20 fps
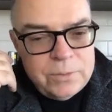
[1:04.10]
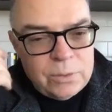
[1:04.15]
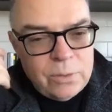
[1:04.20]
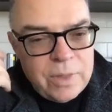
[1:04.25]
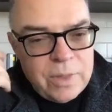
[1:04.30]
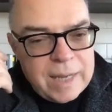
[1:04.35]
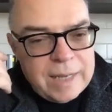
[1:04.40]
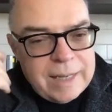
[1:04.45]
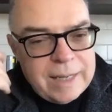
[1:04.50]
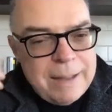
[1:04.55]

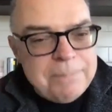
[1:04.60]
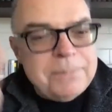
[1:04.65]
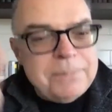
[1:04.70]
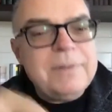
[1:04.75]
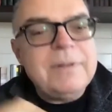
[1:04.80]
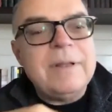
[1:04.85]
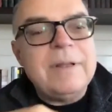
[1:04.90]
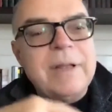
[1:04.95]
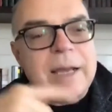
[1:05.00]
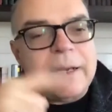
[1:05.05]
they kept,
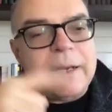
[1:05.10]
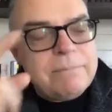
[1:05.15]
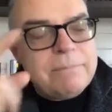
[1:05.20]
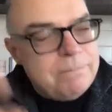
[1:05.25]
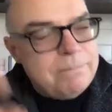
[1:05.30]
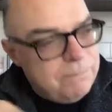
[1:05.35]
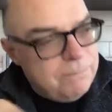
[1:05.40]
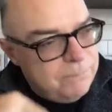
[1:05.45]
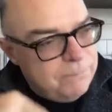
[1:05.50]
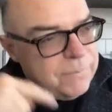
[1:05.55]
like,
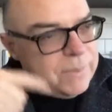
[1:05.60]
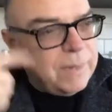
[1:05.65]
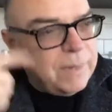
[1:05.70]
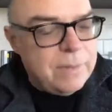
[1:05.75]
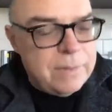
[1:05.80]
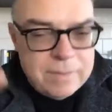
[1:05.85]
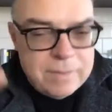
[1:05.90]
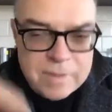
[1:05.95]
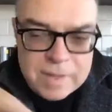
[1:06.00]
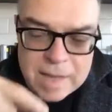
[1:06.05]

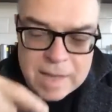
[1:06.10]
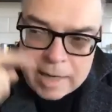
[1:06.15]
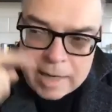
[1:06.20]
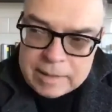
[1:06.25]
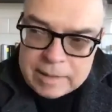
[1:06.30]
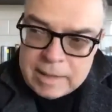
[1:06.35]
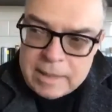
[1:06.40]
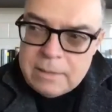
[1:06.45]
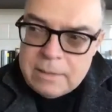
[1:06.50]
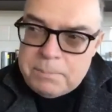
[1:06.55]
the
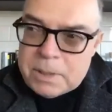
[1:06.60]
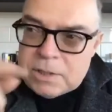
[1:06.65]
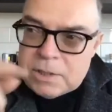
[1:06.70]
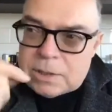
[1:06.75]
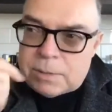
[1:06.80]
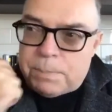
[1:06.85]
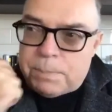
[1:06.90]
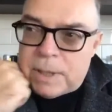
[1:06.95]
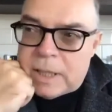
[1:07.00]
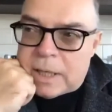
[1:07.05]
idea had been
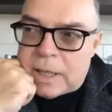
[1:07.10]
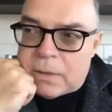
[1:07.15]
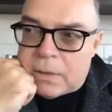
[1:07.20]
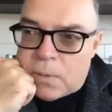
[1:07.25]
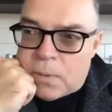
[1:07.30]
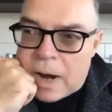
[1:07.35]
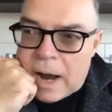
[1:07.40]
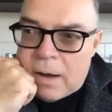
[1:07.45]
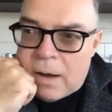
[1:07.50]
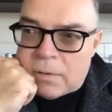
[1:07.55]
spinning
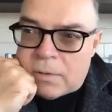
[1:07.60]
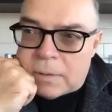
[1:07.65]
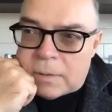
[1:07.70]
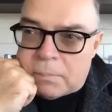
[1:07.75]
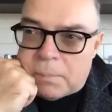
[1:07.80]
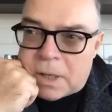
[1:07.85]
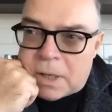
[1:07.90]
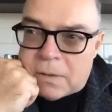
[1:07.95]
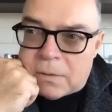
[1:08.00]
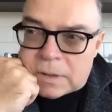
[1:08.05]
around
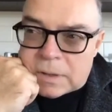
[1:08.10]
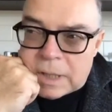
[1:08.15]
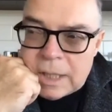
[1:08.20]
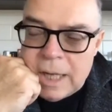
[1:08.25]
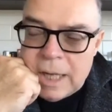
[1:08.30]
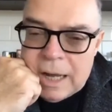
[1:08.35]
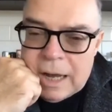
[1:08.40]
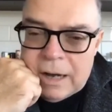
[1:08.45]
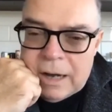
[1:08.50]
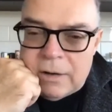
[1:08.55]
about
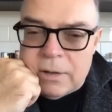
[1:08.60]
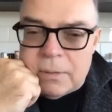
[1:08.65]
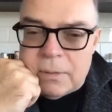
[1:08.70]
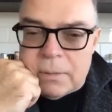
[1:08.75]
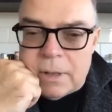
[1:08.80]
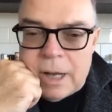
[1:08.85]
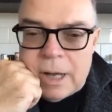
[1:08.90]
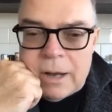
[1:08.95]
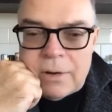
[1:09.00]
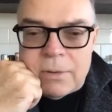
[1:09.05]
how
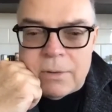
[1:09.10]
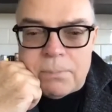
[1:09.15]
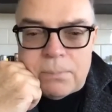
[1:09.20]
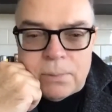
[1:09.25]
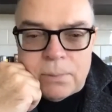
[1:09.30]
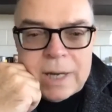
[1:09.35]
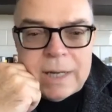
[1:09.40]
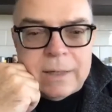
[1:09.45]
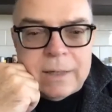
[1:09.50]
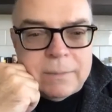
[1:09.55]
to
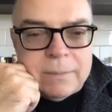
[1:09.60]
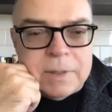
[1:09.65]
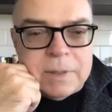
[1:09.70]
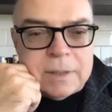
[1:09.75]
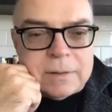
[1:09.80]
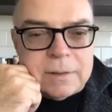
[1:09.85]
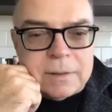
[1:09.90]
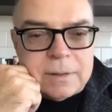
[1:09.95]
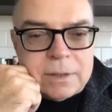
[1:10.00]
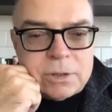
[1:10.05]
bring him
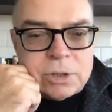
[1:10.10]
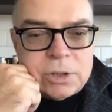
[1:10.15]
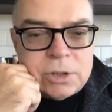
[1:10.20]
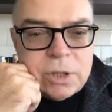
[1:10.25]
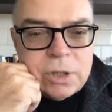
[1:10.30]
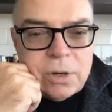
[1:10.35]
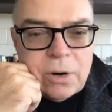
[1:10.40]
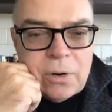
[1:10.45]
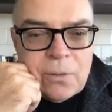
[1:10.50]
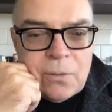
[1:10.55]
into the
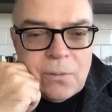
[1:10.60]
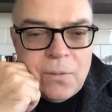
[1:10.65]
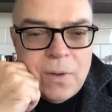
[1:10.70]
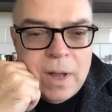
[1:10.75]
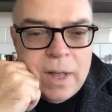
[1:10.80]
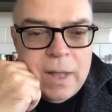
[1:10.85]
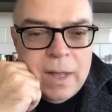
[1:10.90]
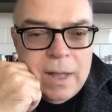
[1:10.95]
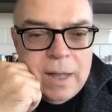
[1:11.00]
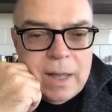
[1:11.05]
show,
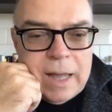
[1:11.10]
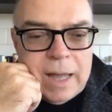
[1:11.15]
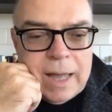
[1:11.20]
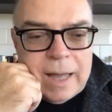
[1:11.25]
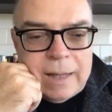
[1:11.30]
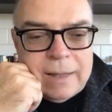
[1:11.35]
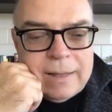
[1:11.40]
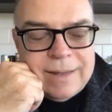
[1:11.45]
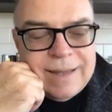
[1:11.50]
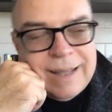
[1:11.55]

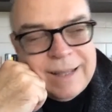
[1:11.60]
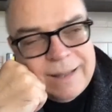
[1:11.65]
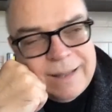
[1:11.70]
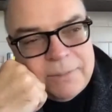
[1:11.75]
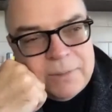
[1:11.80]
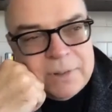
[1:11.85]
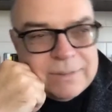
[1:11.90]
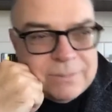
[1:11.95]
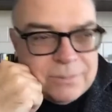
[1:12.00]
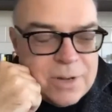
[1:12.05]
and then
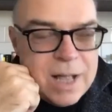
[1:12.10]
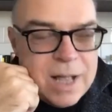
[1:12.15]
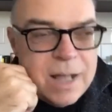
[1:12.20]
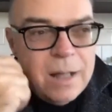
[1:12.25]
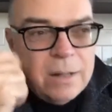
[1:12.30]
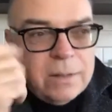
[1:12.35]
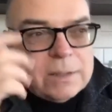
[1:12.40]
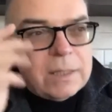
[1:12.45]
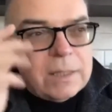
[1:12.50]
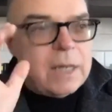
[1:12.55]

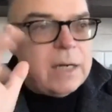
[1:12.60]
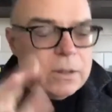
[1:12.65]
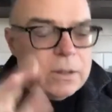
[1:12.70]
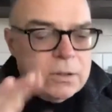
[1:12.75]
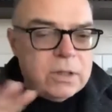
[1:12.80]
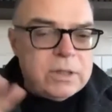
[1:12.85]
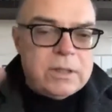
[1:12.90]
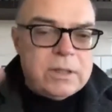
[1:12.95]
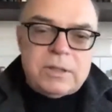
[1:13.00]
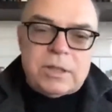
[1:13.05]
it's kind of
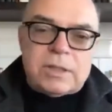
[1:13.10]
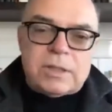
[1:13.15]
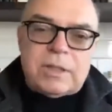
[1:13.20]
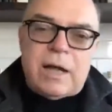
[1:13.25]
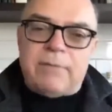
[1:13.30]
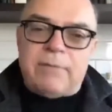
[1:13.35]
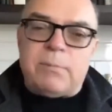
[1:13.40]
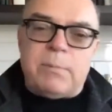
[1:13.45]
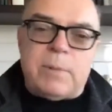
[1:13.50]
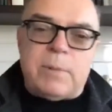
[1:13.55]
good to just
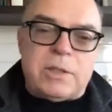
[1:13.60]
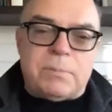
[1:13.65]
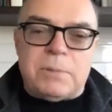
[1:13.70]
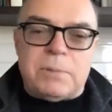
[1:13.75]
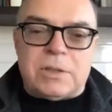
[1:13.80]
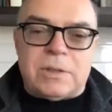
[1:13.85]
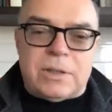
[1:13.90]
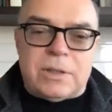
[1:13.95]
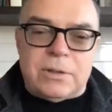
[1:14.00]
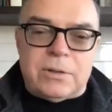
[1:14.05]
have him this
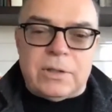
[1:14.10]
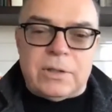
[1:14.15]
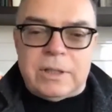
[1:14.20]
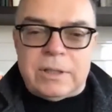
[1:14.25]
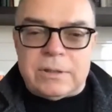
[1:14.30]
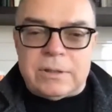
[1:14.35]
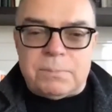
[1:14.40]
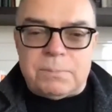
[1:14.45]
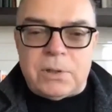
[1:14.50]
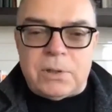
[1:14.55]

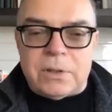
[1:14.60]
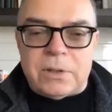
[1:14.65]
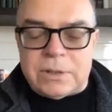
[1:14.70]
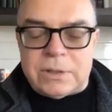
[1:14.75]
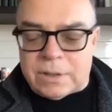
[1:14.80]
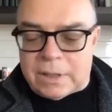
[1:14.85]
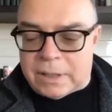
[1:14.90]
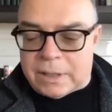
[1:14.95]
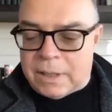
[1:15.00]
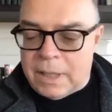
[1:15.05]
mysterious
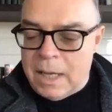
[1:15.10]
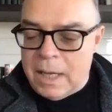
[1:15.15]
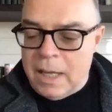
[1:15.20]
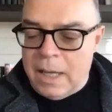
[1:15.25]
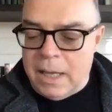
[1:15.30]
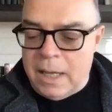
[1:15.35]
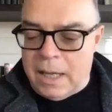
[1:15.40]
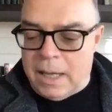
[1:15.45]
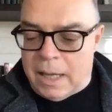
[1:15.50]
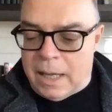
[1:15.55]
person,
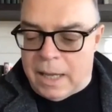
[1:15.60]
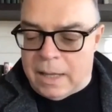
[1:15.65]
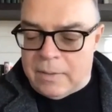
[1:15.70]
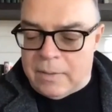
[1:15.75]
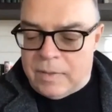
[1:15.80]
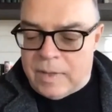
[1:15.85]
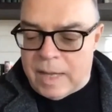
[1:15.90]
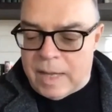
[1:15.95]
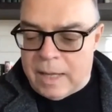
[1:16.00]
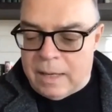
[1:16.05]

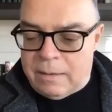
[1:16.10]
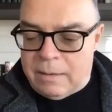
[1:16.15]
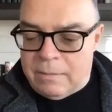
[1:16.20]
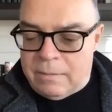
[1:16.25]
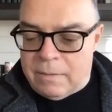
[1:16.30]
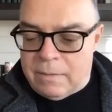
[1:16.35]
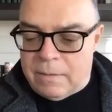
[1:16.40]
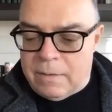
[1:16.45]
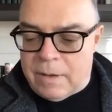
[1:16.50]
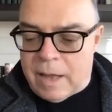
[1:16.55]
and
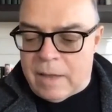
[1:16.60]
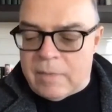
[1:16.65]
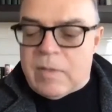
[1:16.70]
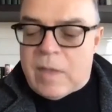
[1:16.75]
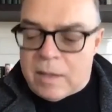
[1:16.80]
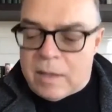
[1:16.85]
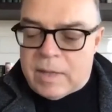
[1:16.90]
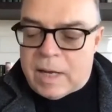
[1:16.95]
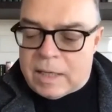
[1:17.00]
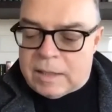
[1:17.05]
then
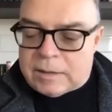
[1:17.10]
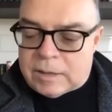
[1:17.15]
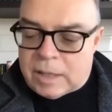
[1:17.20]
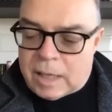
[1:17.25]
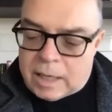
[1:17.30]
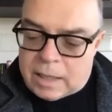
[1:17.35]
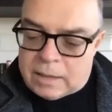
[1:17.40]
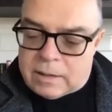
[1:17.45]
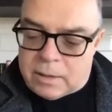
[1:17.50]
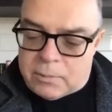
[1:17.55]
they
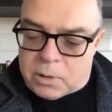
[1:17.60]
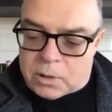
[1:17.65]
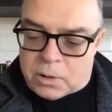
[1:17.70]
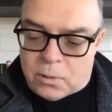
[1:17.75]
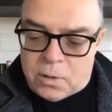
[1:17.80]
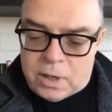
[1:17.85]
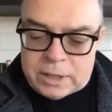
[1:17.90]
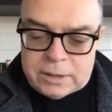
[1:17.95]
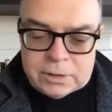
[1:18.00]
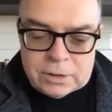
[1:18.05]
decided they were
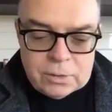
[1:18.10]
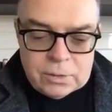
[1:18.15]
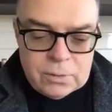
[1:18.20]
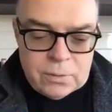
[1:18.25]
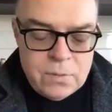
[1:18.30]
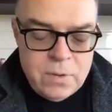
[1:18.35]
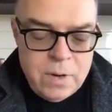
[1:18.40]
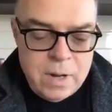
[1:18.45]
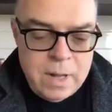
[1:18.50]
going to.